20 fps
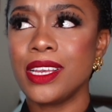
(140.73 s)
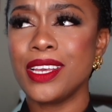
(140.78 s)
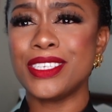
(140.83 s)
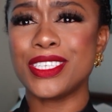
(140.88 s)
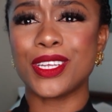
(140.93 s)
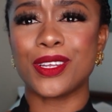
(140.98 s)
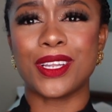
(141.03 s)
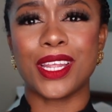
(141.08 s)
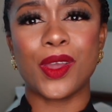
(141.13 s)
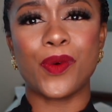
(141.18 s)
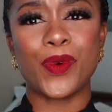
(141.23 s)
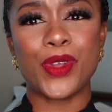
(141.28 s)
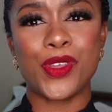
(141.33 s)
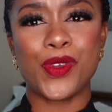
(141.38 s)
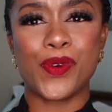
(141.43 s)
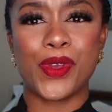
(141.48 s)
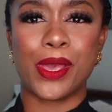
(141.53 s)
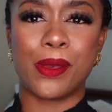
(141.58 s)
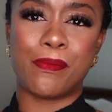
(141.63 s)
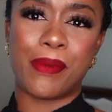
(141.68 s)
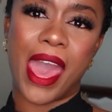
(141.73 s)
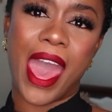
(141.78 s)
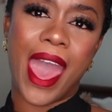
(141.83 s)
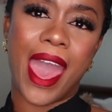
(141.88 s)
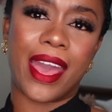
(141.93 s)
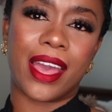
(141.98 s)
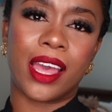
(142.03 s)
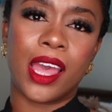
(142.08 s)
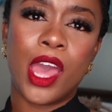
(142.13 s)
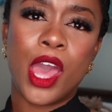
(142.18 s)
So then when you get
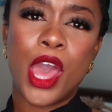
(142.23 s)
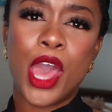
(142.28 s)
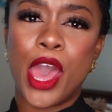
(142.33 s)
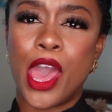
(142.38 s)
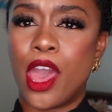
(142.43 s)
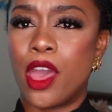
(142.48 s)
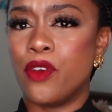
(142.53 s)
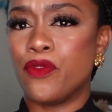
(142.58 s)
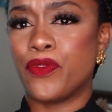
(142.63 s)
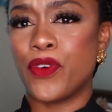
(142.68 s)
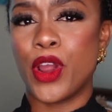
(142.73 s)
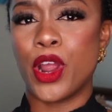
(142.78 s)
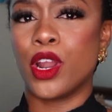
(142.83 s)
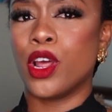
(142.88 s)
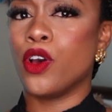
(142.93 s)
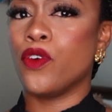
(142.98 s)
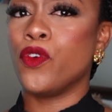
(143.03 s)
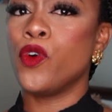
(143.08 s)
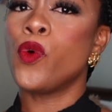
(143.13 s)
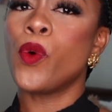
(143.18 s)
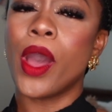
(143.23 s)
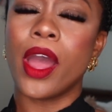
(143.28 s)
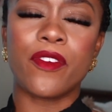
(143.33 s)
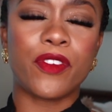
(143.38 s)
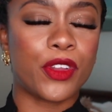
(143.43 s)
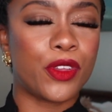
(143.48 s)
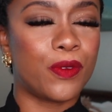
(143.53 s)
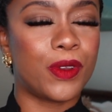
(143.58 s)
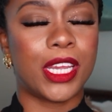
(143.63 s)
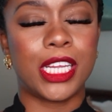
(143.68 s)
back in front of whoever
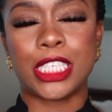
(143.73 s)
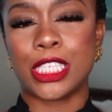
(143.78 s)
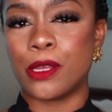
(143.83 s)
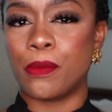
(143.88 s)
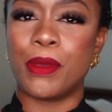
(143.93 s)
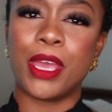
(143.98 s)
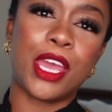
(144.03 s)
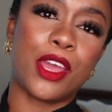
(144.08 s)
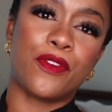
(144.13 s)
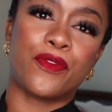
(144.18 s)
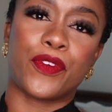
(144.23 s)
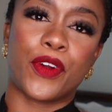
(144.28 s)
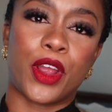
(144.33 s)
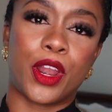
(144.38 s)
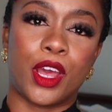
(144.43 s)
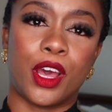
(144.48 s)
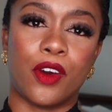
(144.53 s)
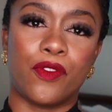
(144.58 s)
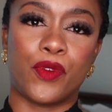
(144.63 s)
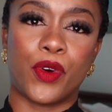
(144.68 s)
you need to be in front of,